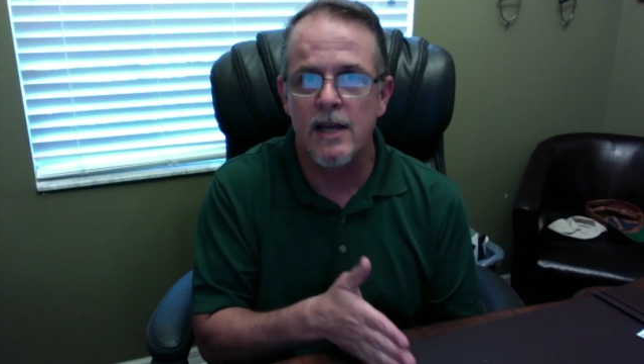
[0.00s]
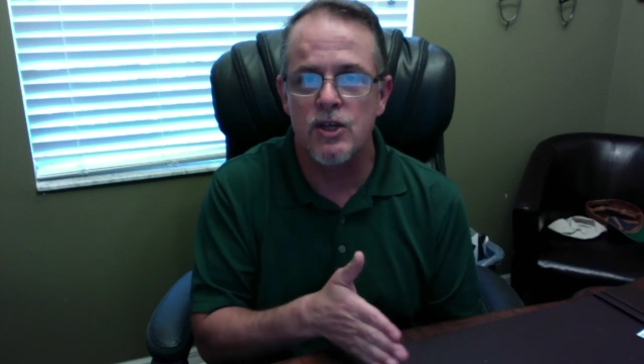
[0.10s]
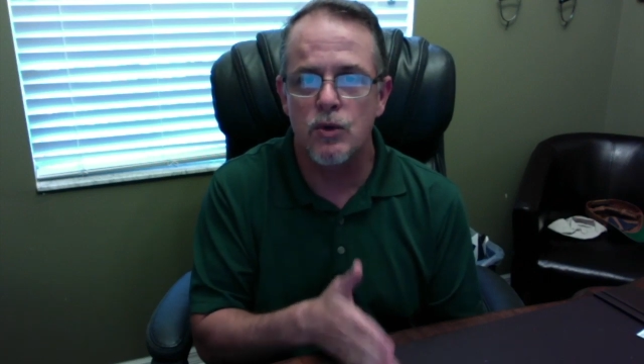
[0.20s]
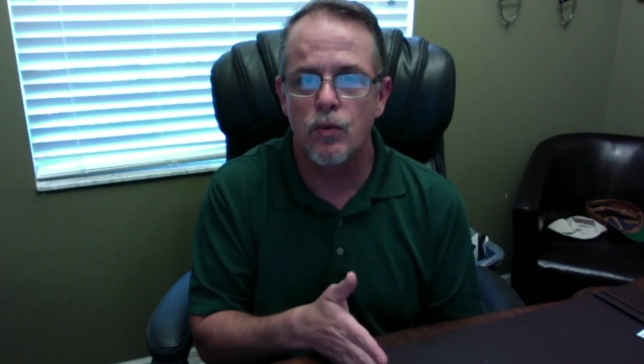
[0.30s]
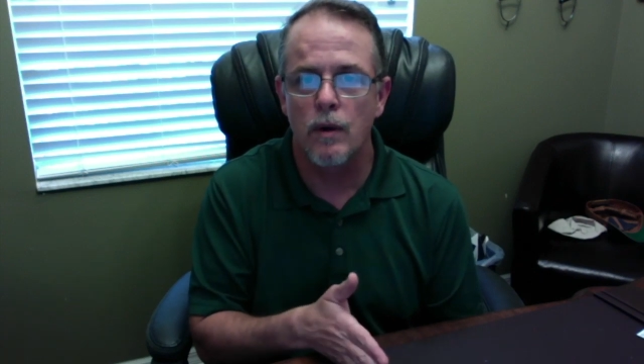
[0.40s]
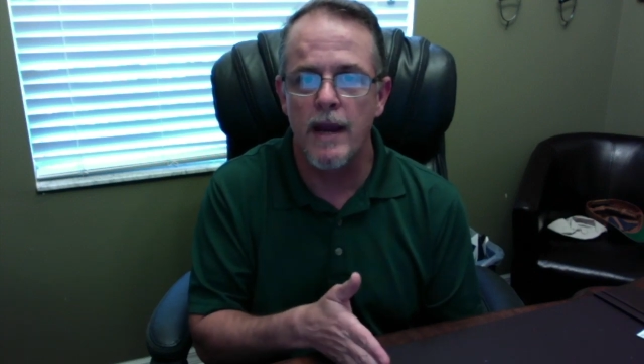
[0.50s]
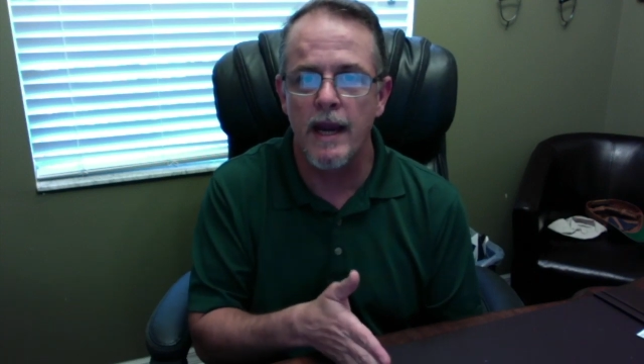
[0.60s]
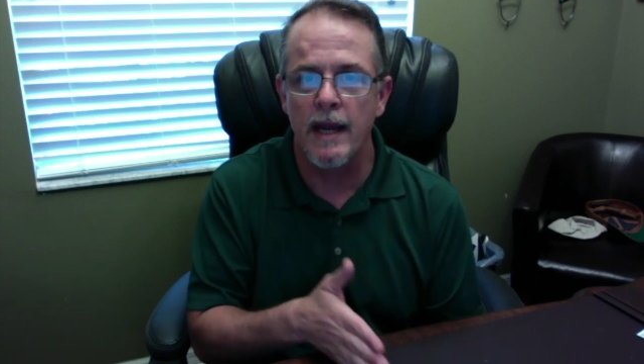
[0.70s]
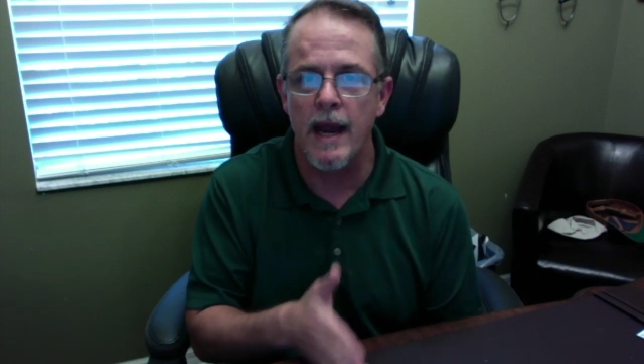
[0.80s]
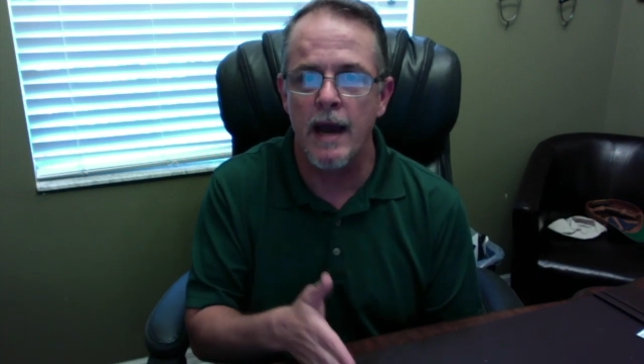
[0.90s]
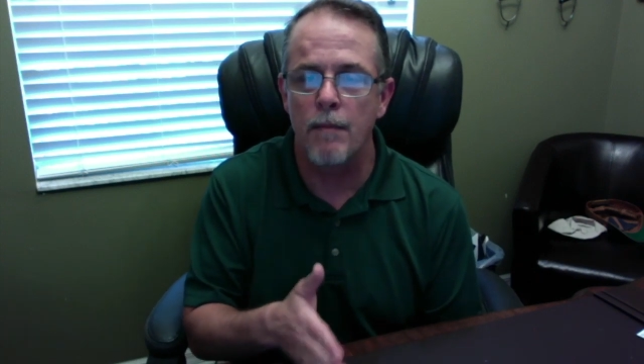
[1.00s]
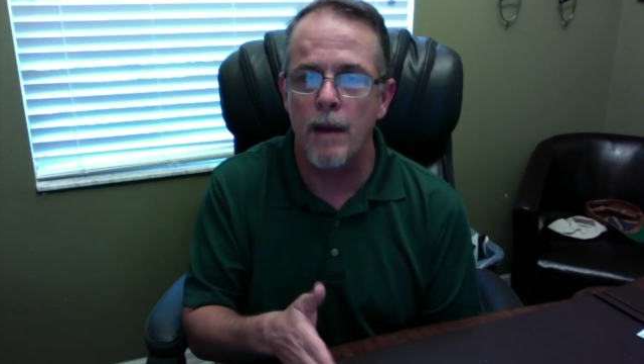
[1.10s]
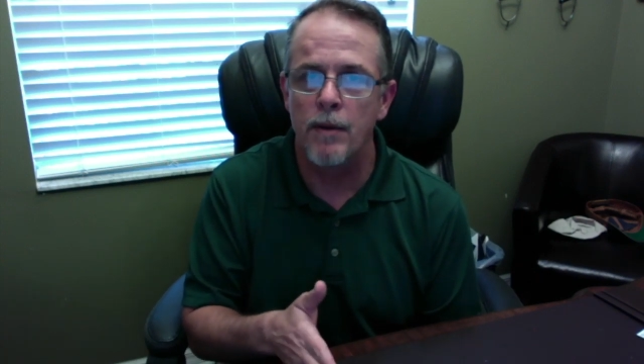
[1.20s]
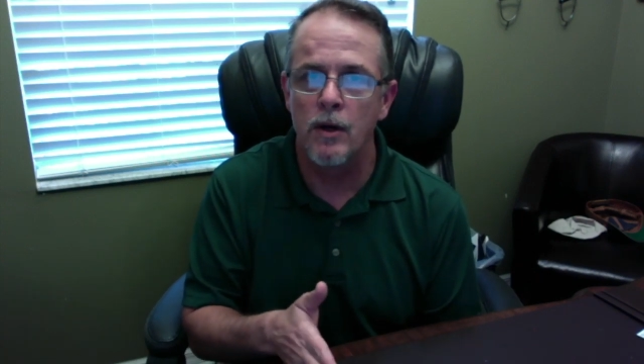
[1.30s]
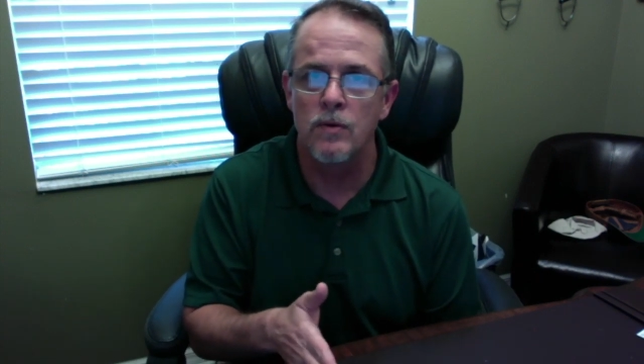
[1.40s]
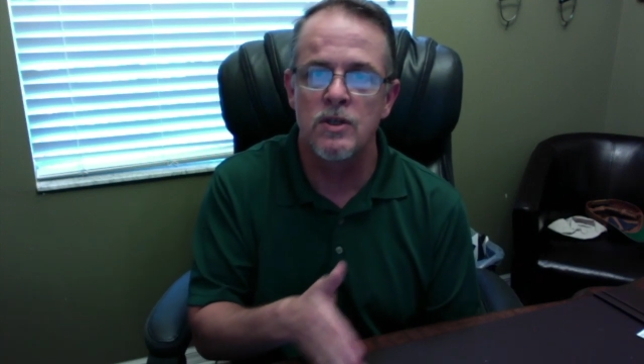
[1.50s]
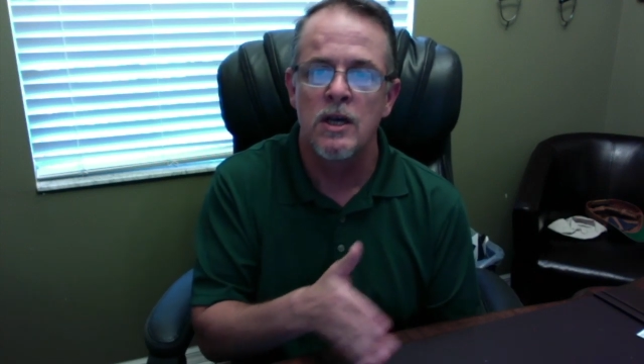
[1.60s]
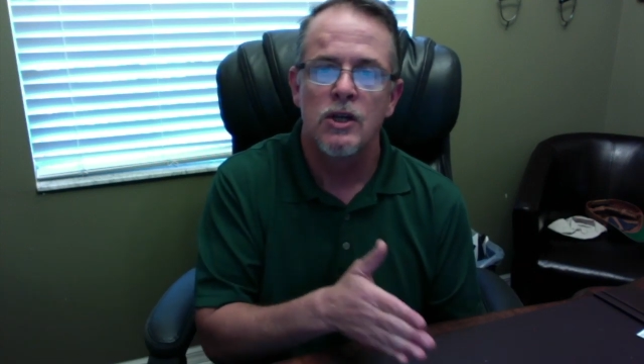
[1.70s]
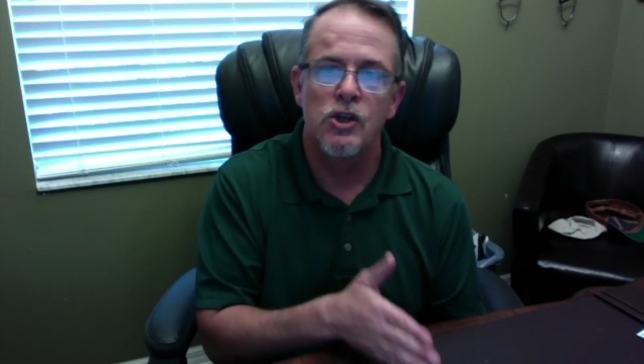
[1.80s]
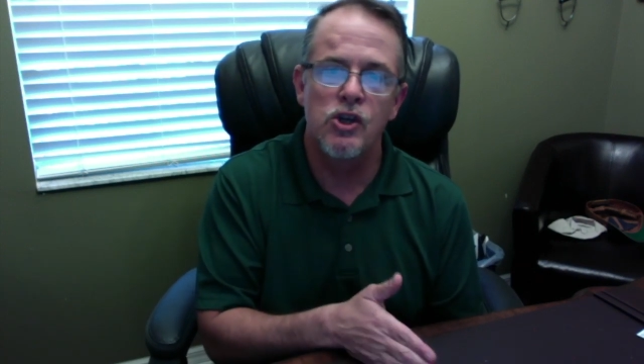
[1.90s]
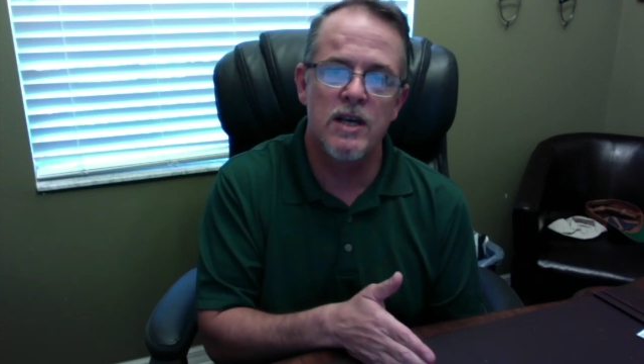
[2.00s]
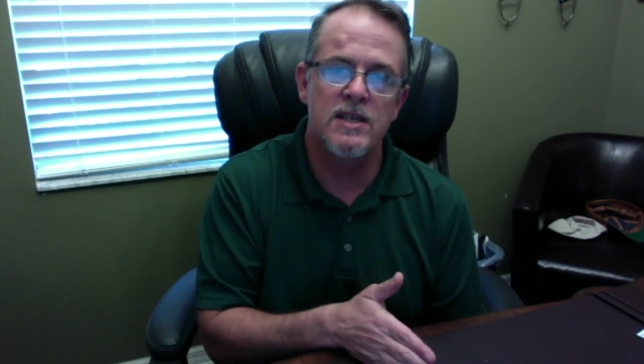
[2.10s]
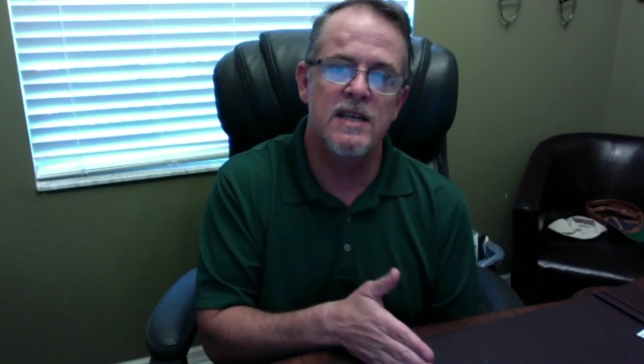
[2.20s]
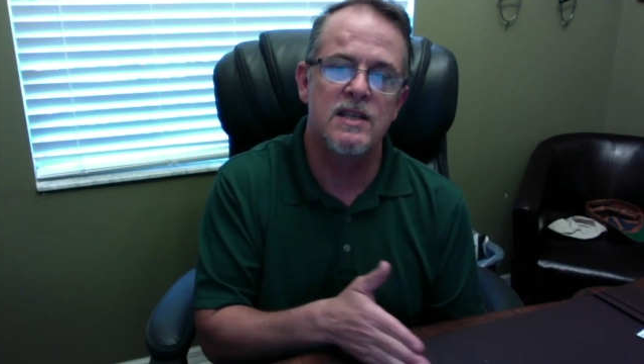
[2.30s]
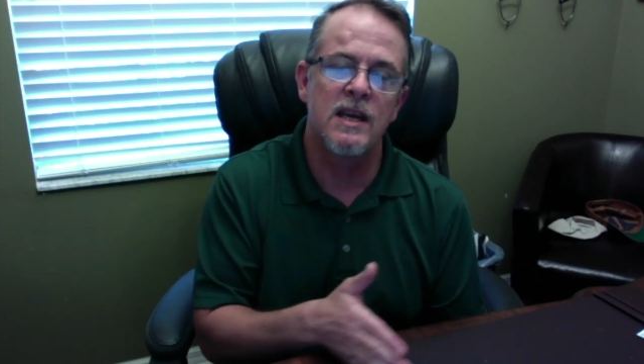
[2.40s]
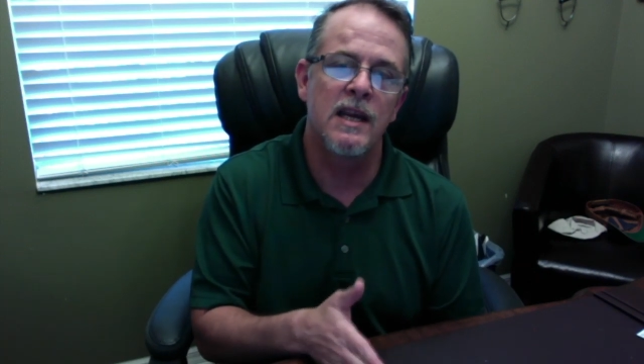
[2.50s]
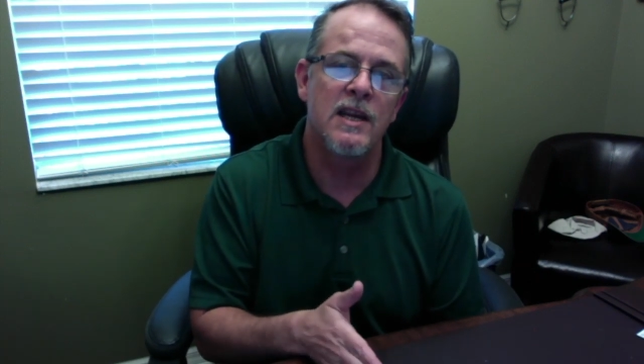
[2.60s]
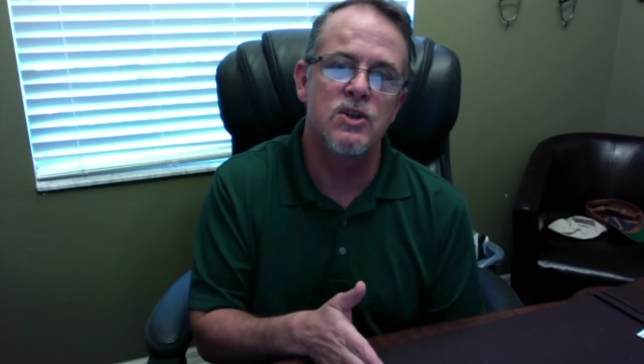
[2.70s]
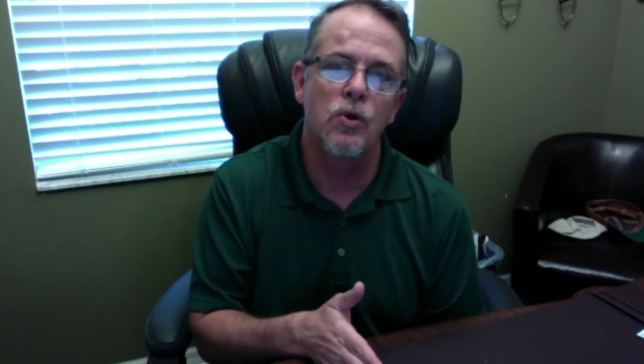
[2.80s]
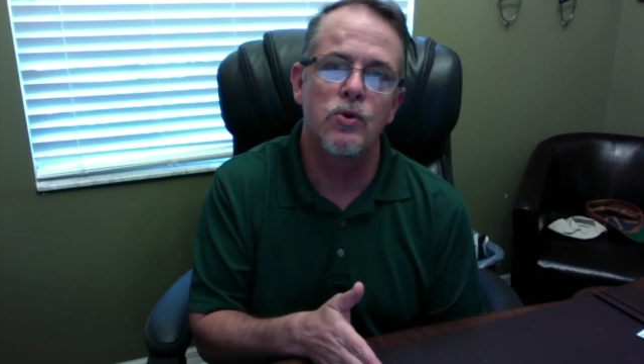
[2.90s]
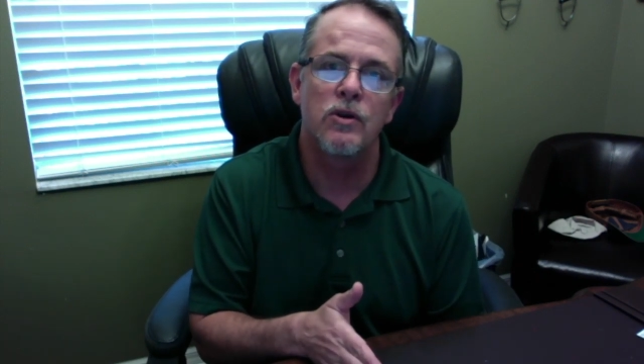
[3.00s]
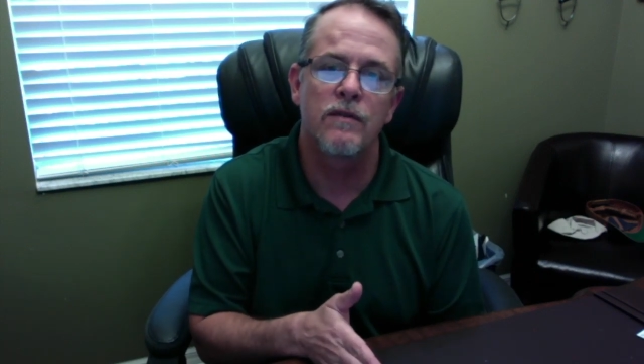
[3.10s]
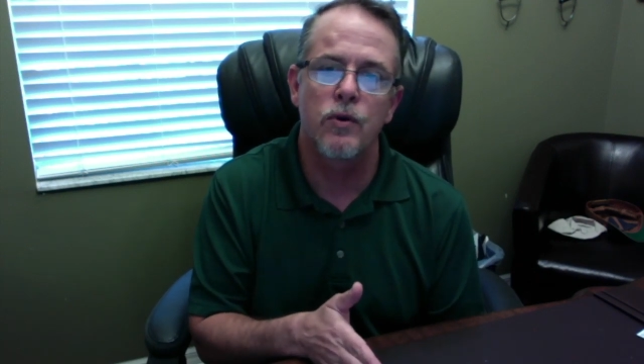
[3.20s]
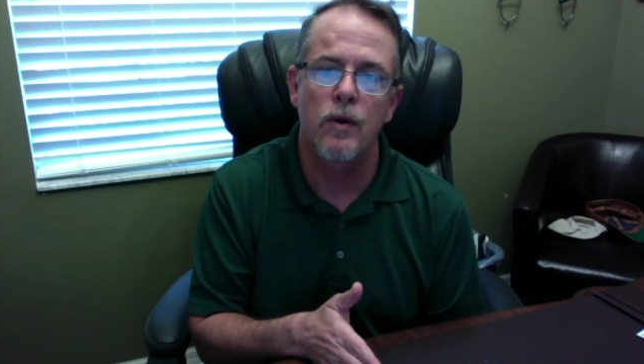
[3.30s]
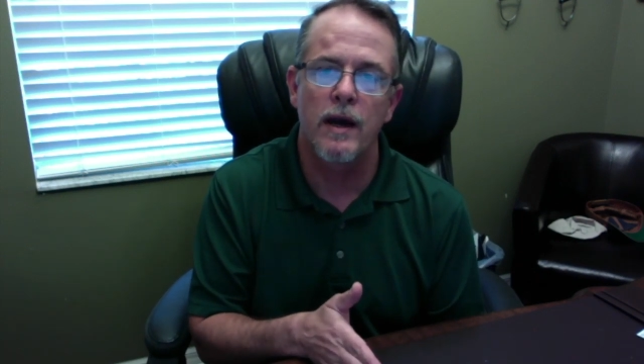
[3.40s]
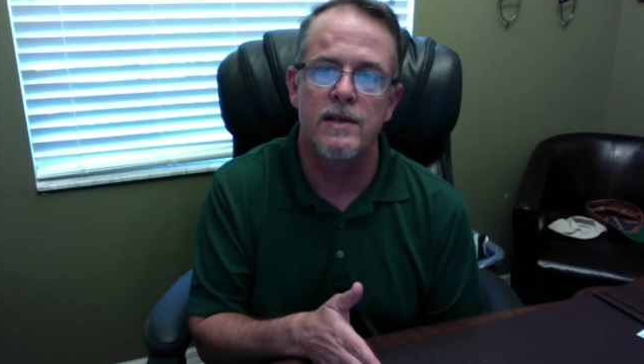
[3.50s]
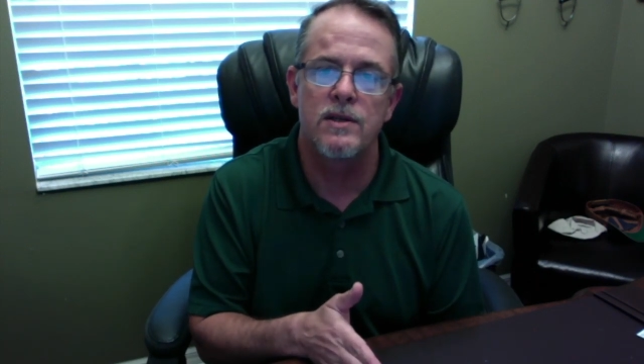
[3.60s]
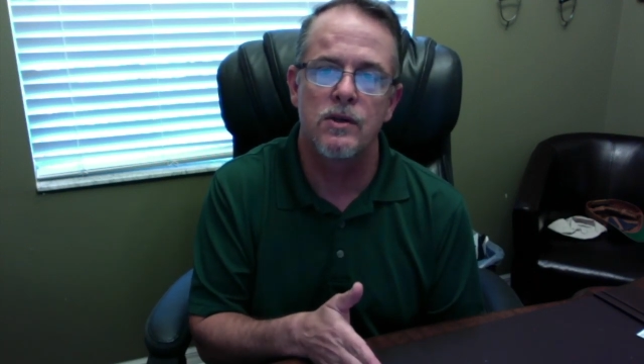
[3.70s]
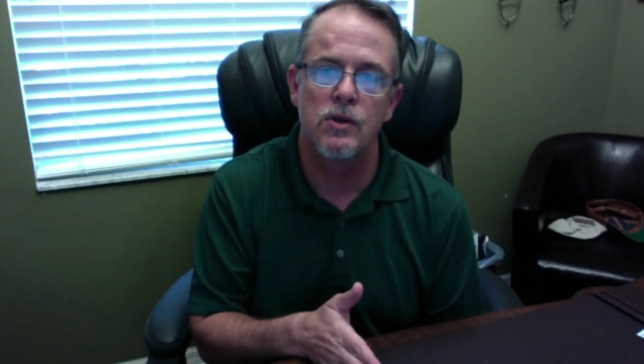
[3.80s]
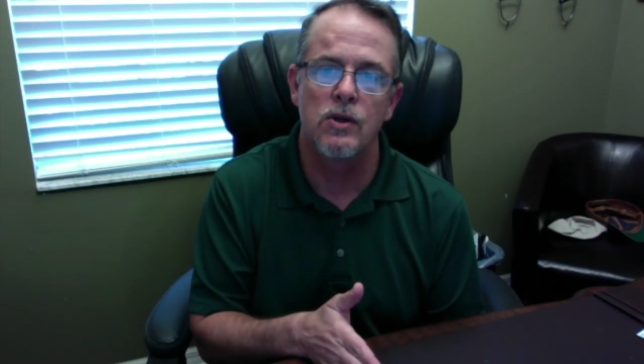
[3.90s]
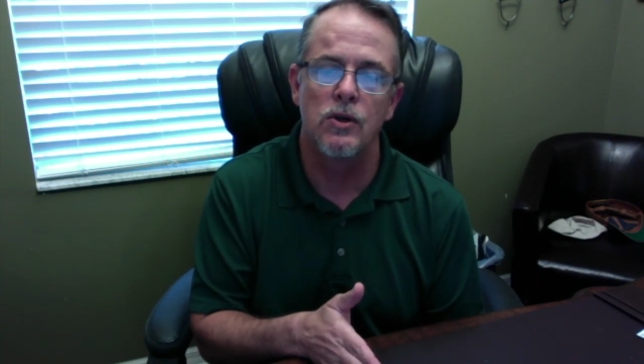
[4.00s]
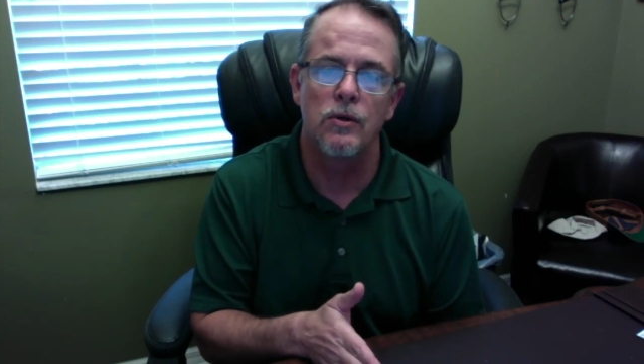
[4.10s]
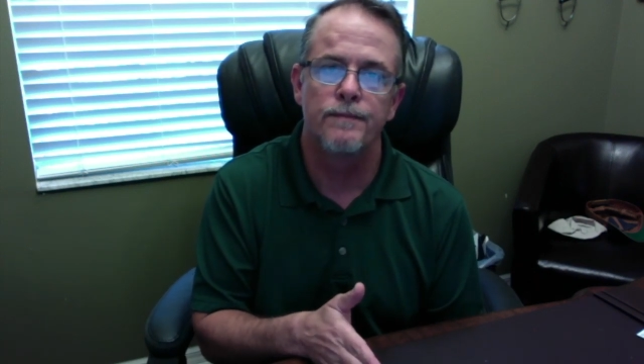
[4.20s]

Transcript: to remain at my post, just as any soldier of Christ should do.